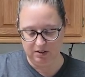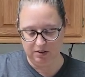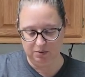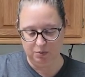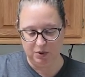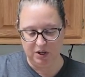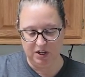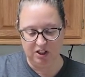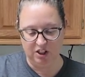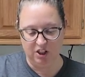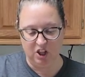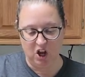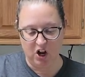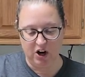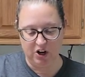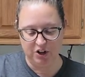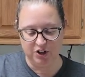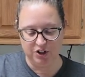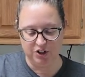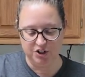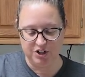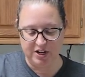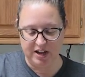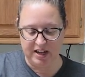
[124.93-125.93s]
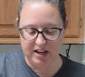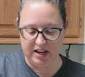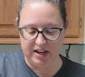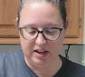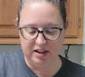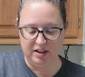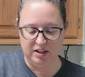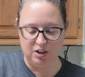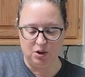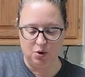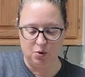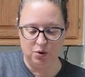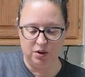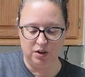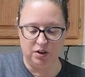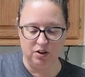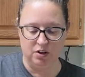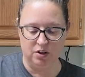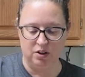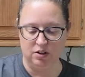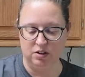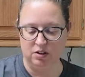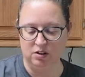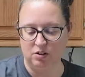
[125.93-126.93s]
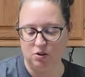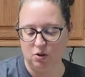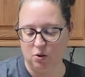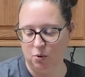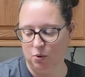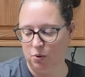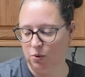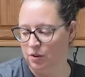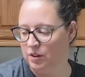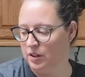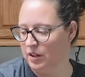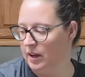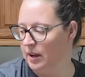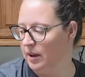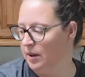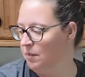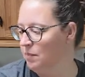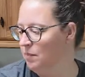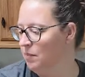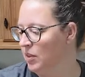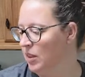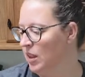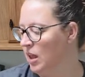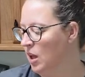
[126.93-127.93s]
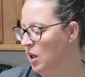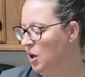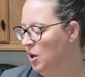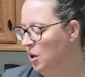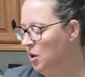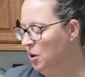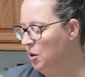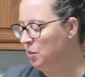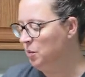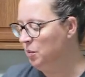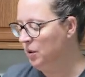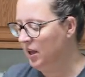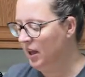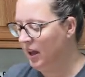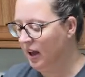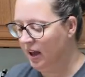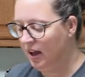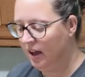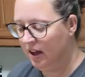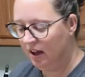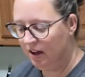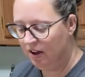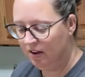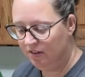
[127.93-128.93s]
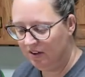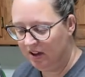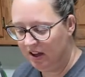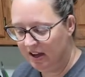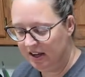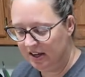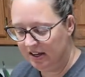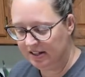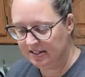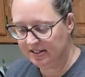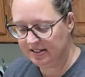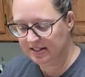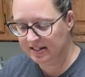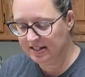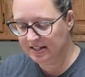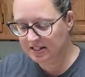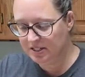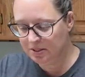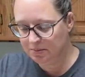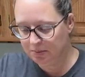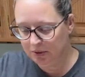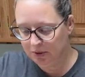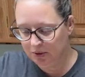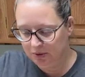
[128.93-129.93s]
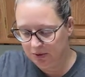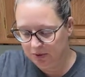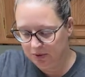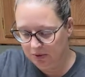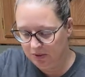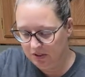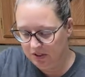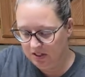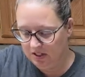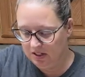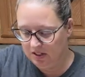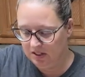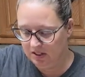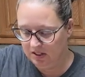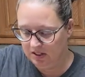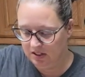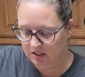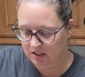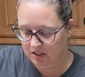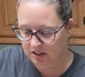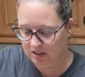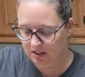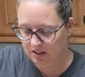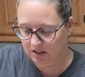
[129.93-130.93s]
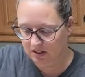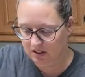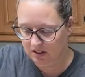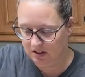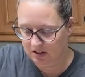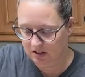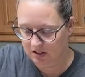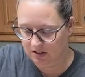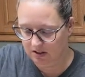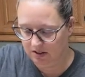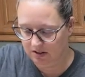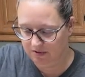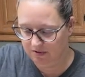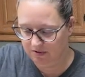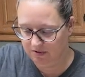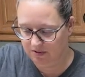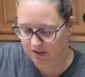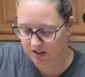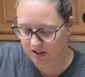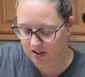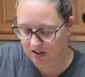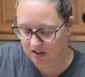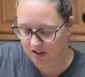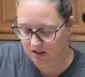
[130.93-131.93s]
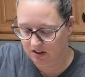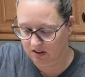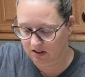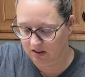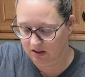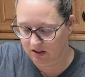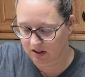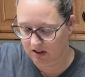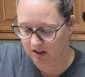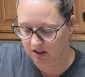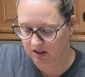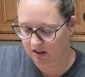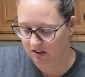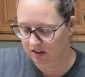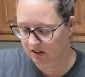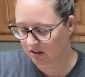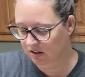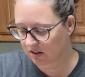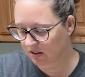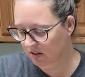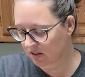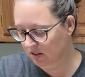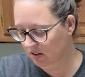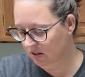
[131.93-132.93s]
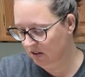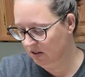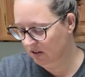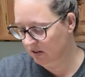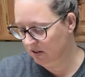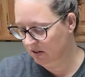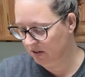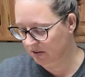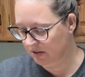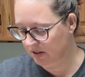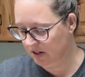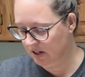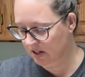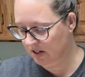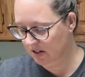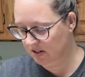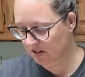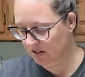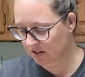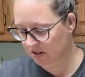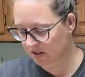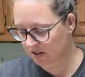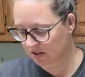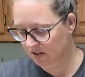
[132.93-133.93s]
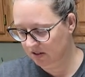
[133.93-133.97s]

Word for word: one large egg, yolk and all, whole thing. We have a teaspoon of vanilla, right?